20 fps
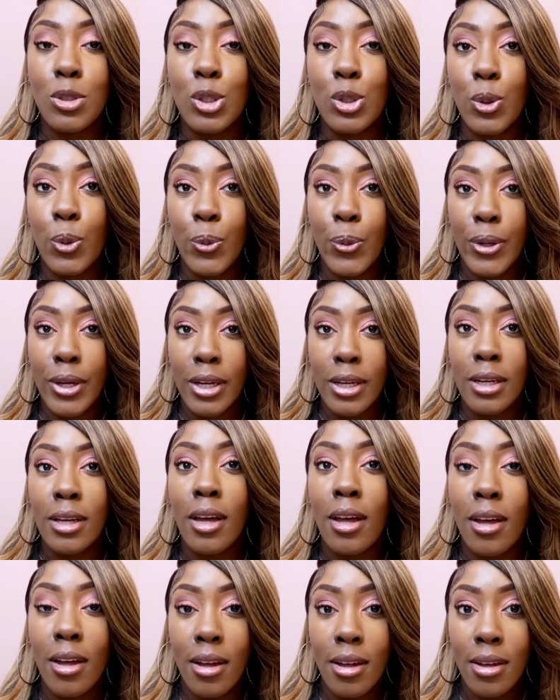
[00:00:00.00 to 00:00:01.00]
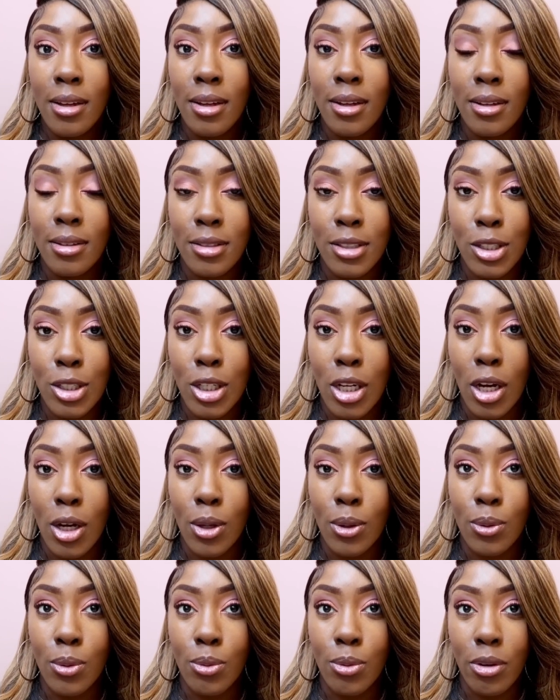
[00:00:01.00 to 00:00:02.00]
doing, you
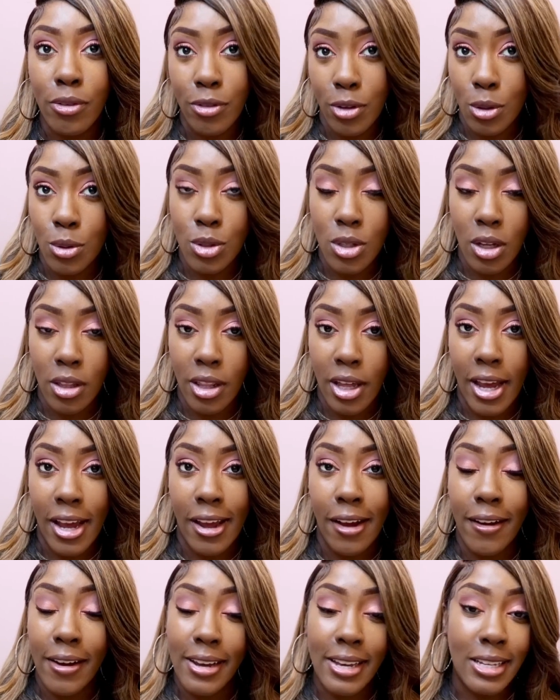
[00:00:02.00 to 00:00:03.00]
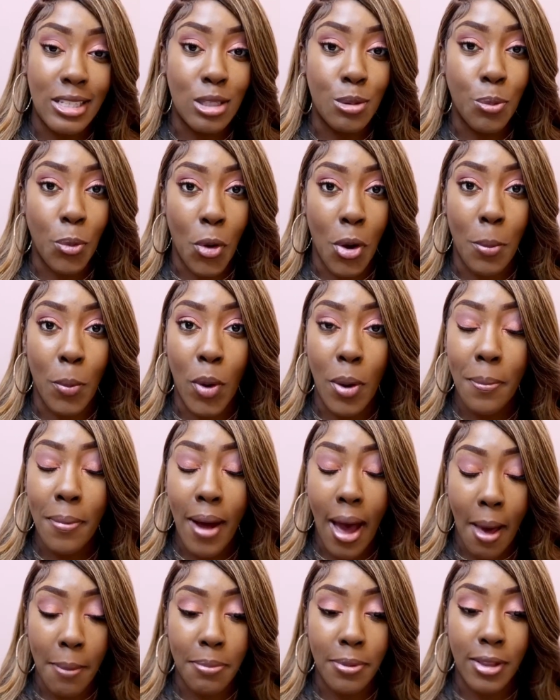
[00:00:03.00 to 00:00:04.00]
know, reviews on the hair, it gets more and more
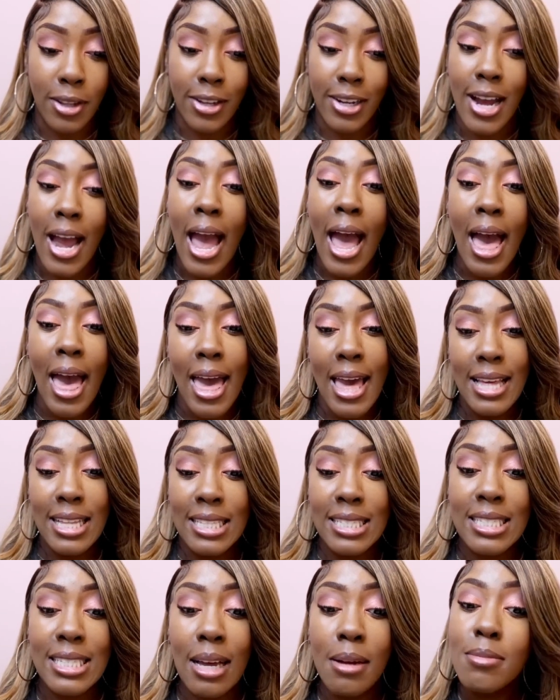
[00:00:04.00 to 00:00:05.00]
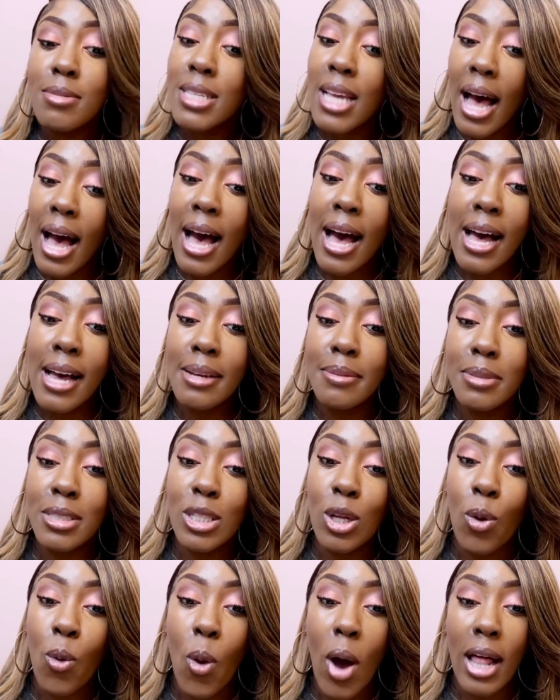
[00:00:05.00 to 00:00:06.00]
popular, and sometimes
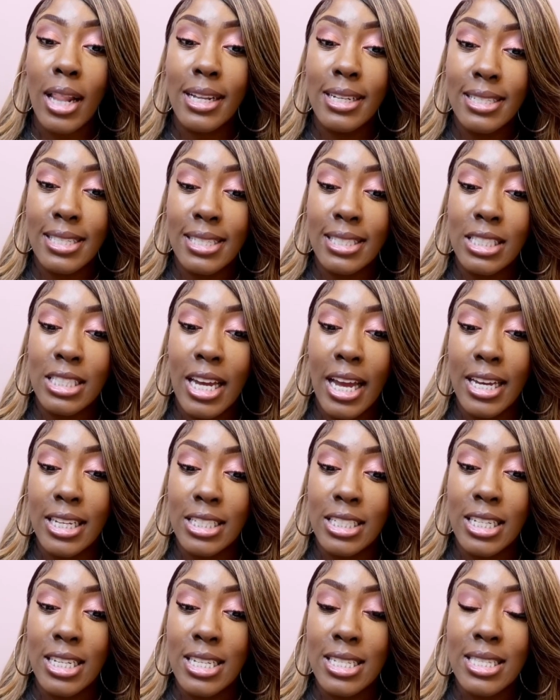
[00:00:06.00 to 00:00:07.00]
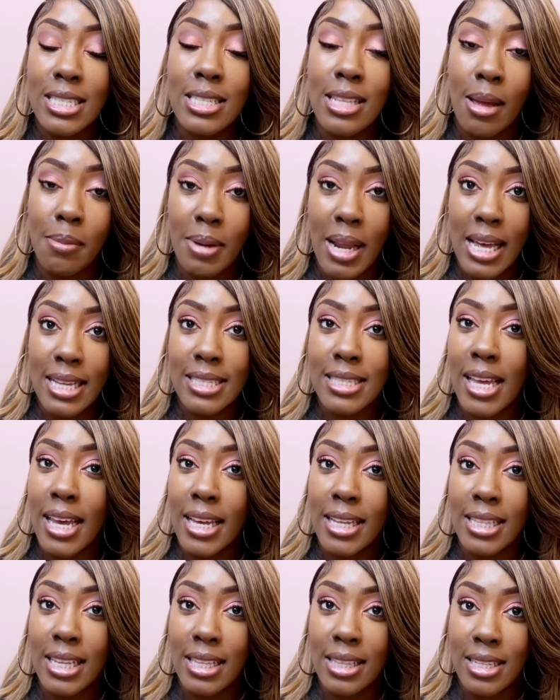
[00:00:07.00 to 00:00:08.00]
the quality changes. And I'm not
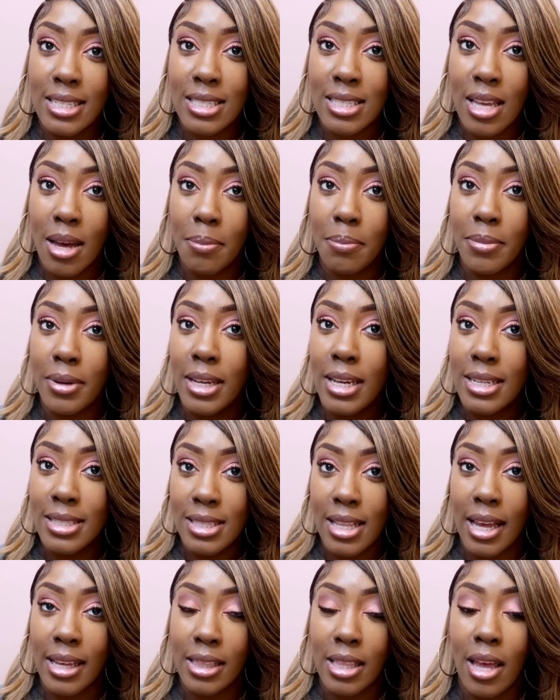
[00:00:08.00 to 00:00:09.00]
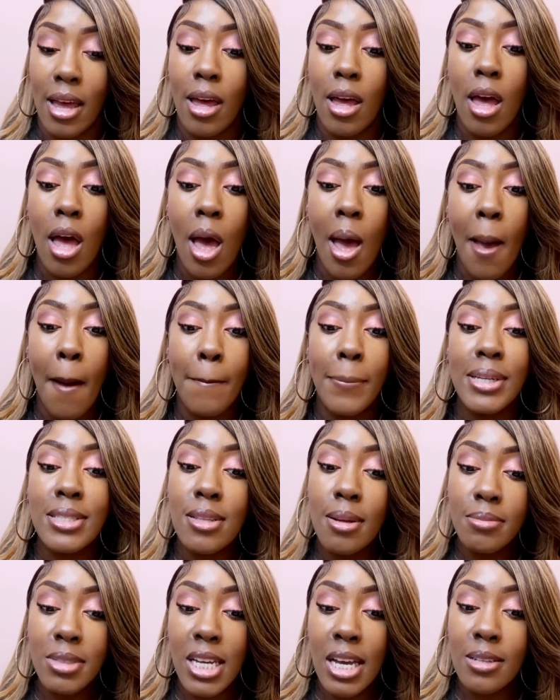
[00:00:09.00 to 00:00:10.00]
saying that this company is like that, but
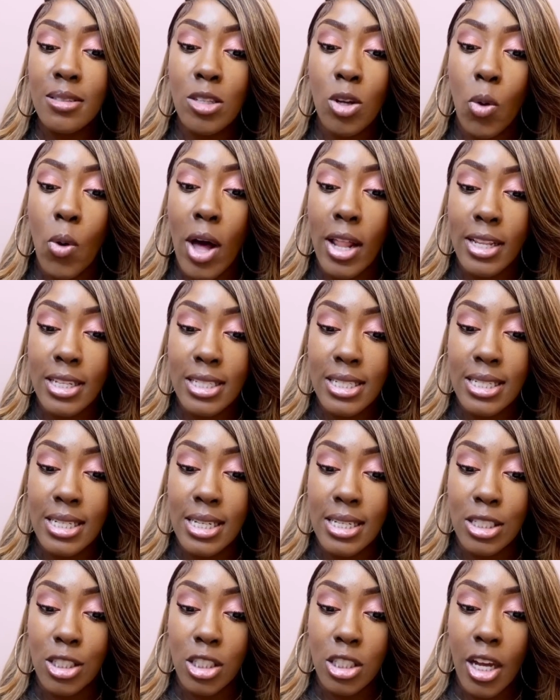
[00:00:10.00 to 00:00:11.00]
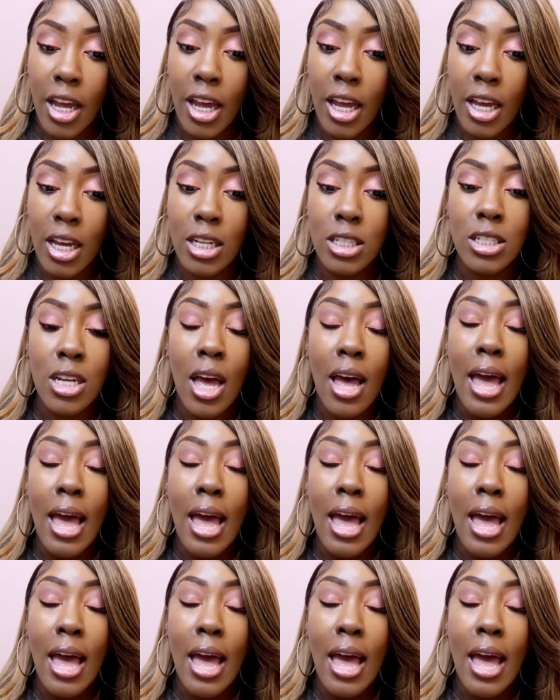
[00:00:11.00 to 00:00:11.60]
sometimes the quality does change